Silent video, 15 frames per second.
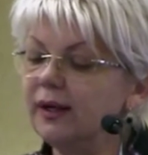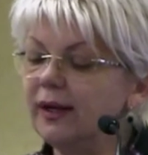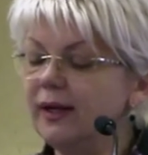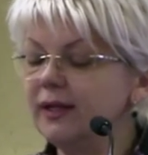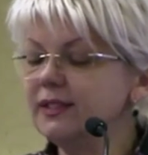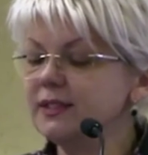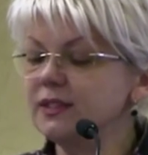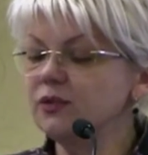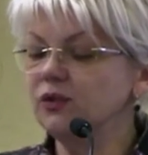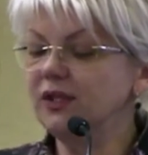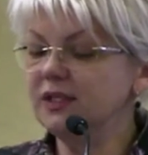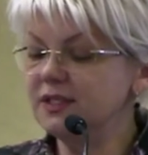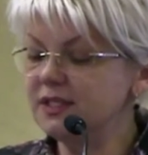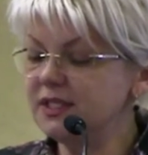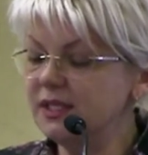As you
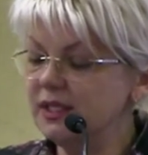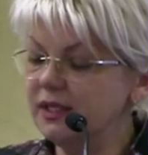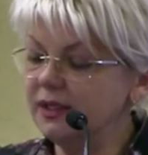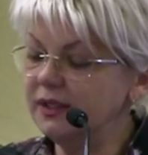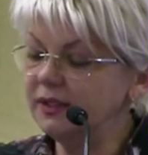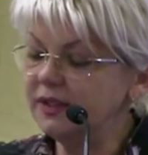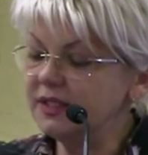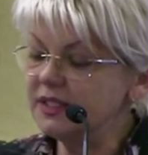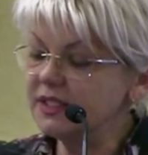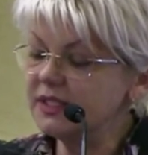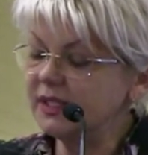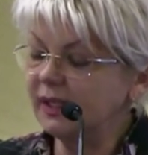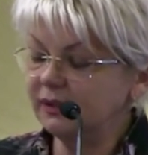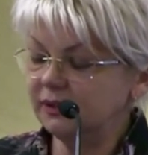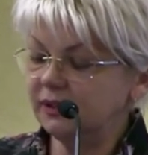can see in this
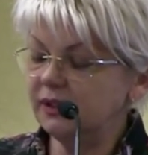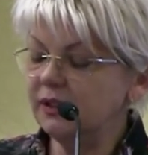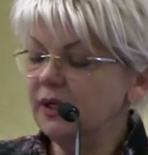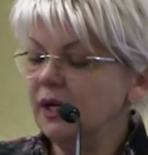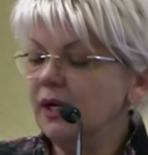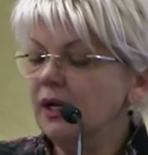study,